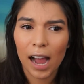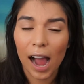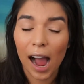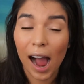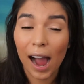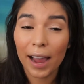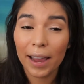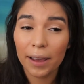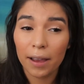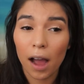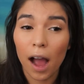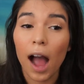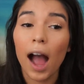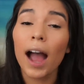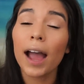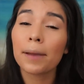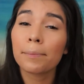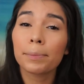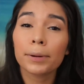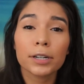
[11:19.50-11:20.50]

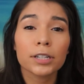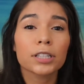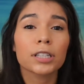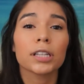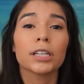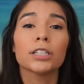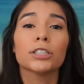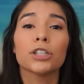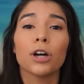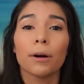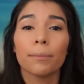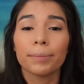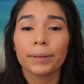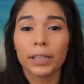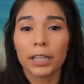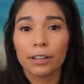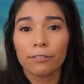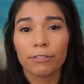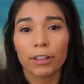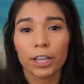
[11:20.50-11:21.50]
I personally don't
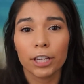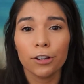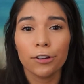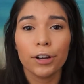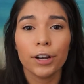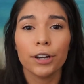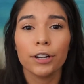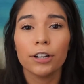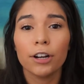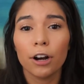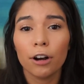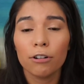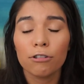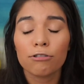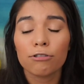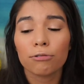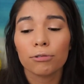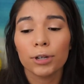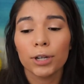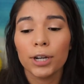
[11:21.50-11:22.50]
believe that you can
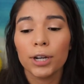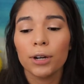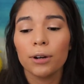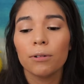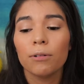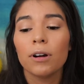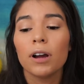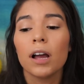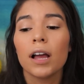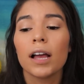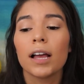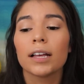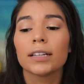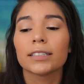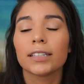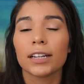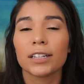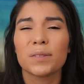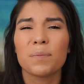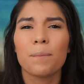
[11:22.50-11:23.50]
go through
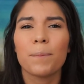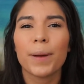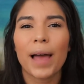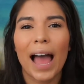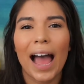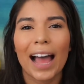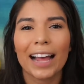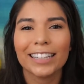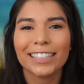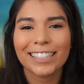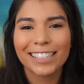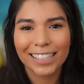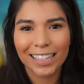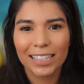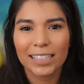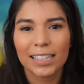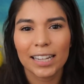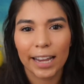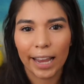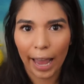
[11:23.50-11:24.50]
such bad
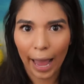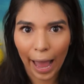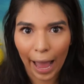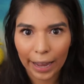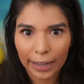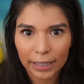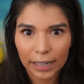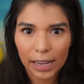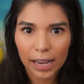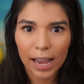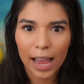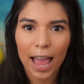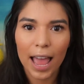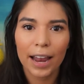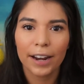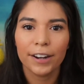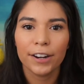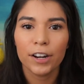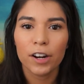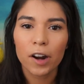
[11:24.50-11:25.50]
cystic acne
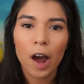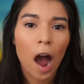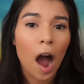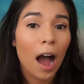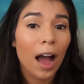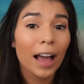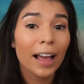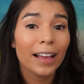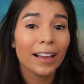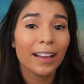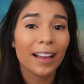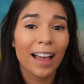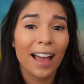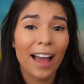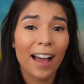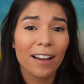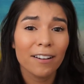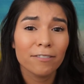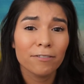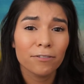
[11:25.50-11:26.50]
and not
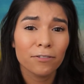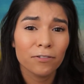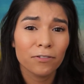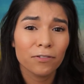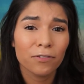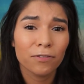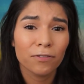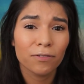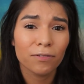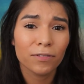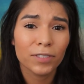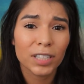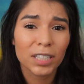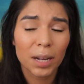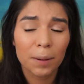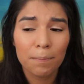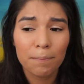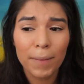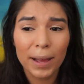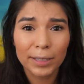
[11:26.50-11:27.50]
have
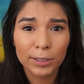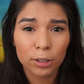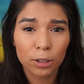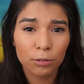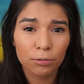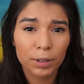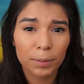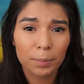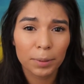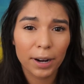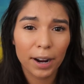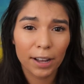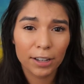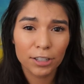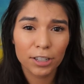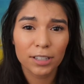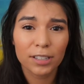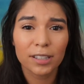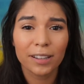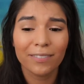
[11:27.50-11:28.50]
some mental
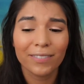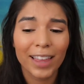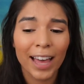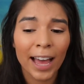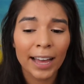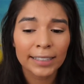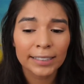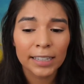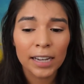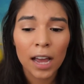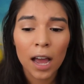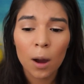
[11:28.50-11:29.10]
repercussions of that.